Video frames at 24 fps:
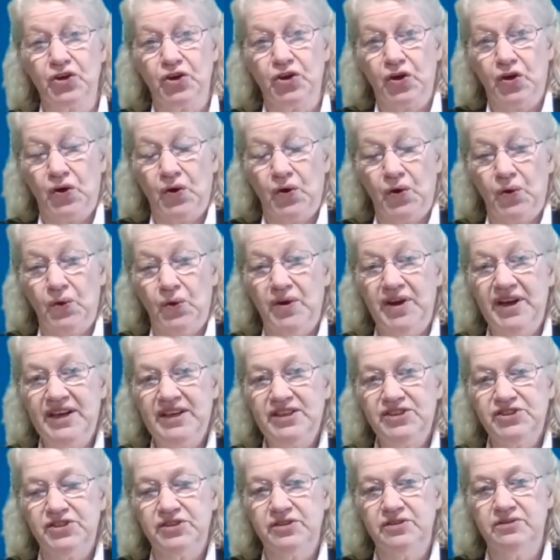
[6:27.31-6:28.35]

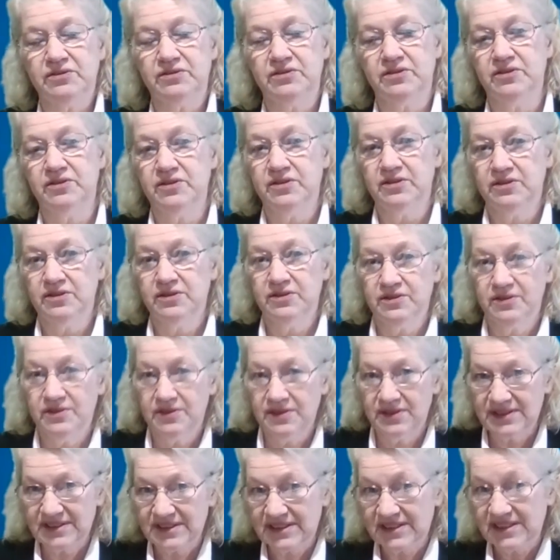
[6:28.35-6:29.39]
courage
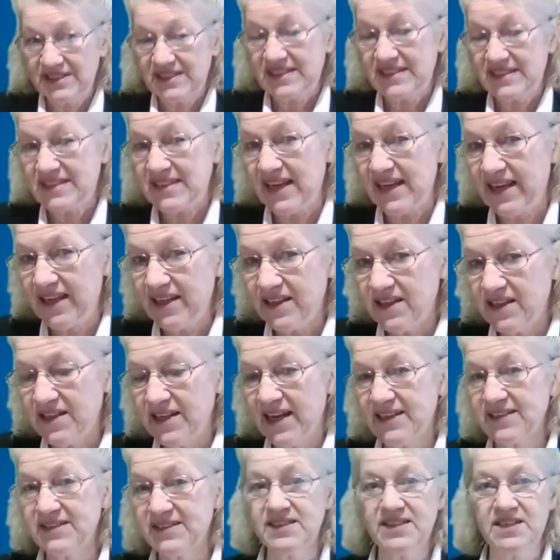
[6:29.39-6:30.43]
to say the
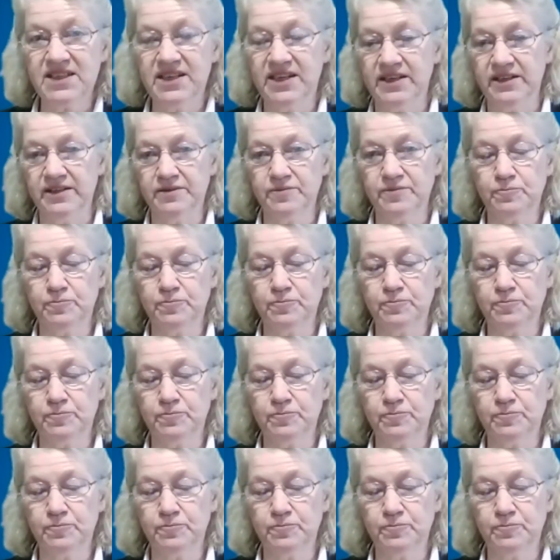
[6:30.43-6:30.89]
next thing.